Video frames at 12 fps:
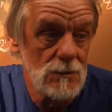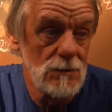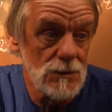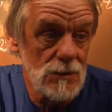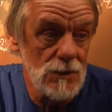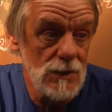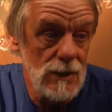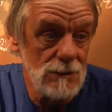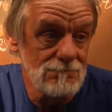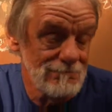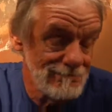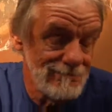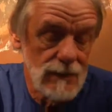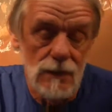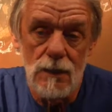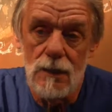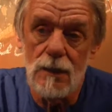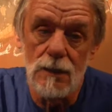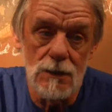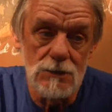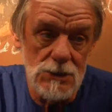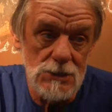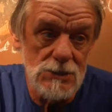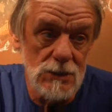was her name. Uh,
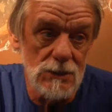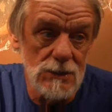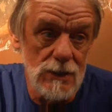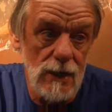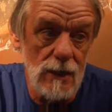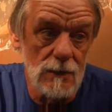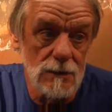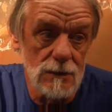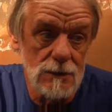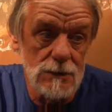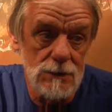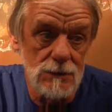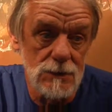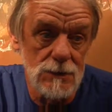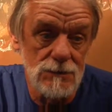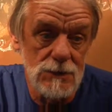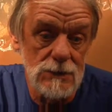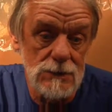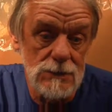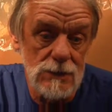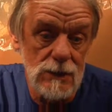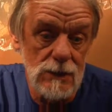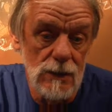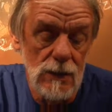she's still in town. Still lives in the
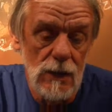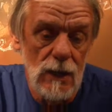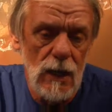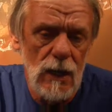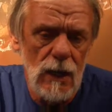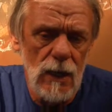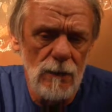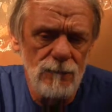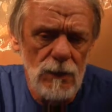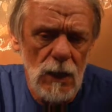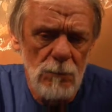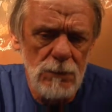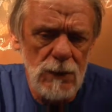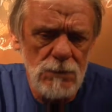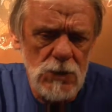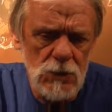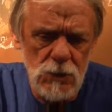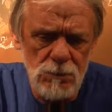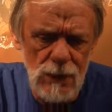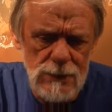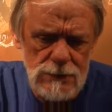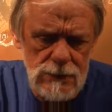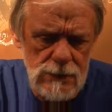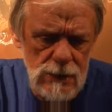city. Um, but it was a good
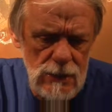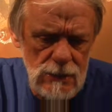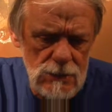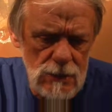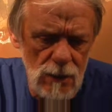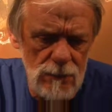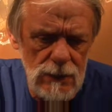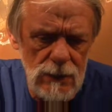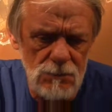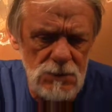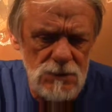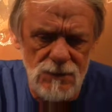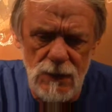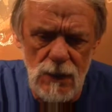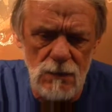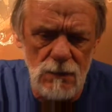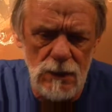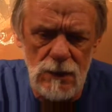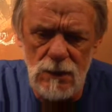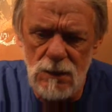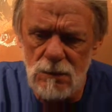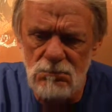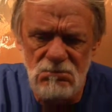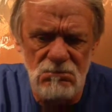place to teach. I mean, it was
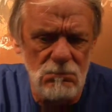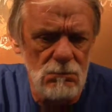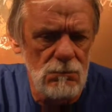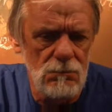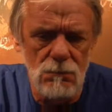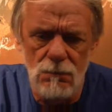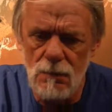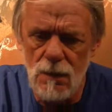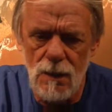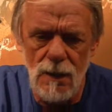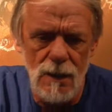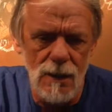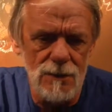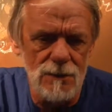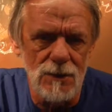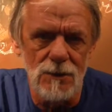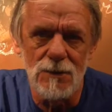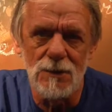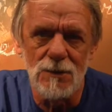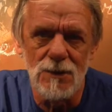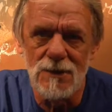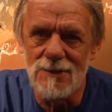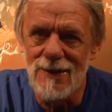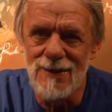very. I, I don't know. There
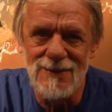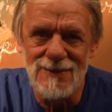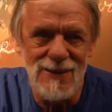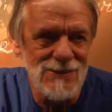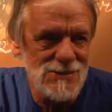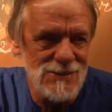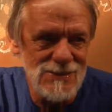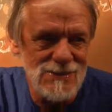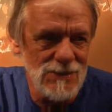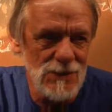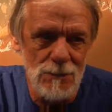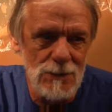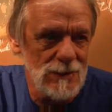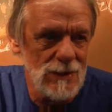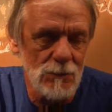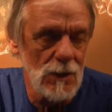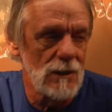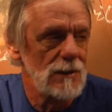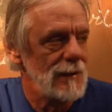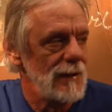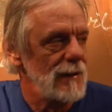weren't any tensions. You know, I mean, the, well,